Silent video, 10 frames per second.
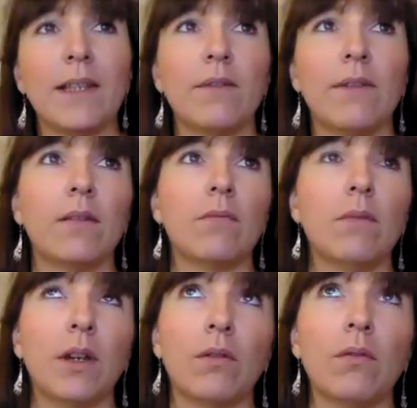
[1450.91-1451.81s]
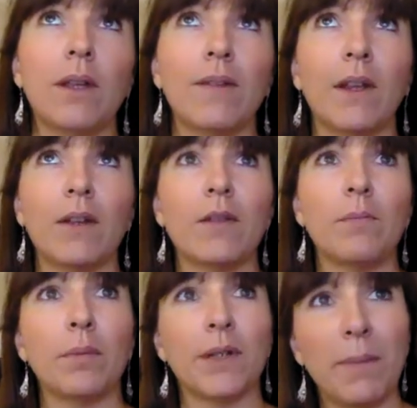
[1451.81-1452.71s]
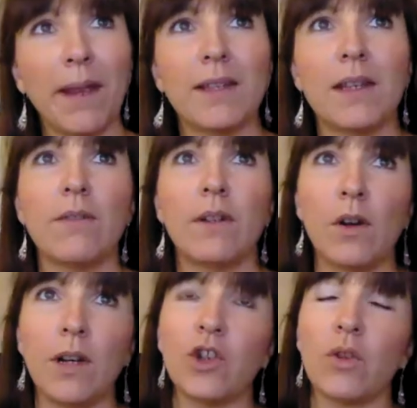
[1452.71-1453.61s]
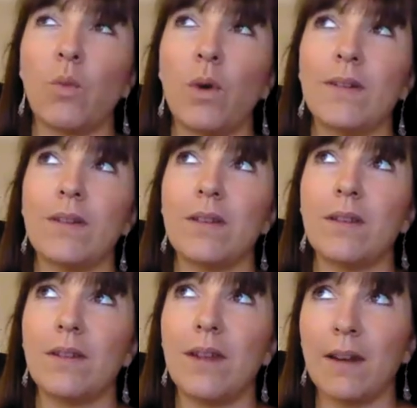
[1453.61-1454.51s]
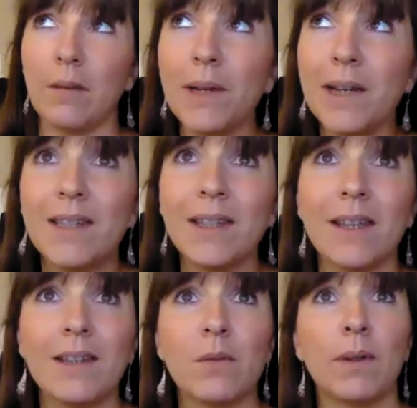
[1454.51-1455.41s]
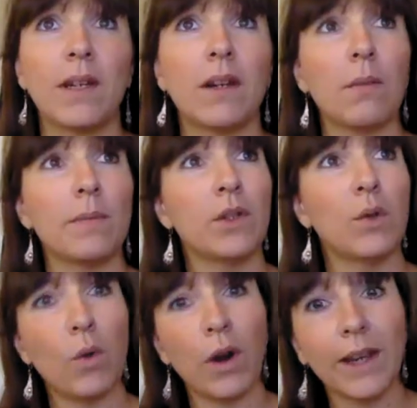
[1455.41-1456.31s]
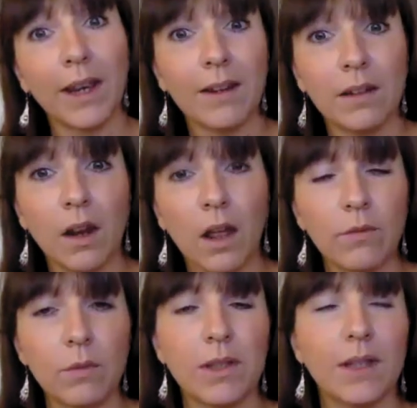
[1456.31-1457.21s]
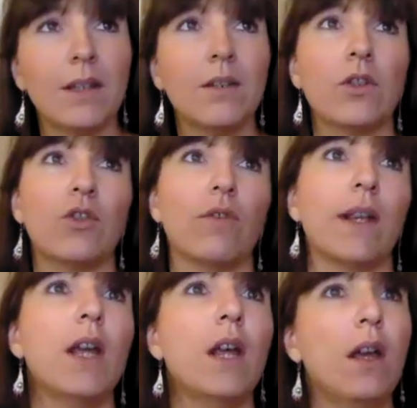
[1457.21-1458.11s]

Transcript: giving us perspective and knowledge on what sustainability is when it comes to working in the live music industry.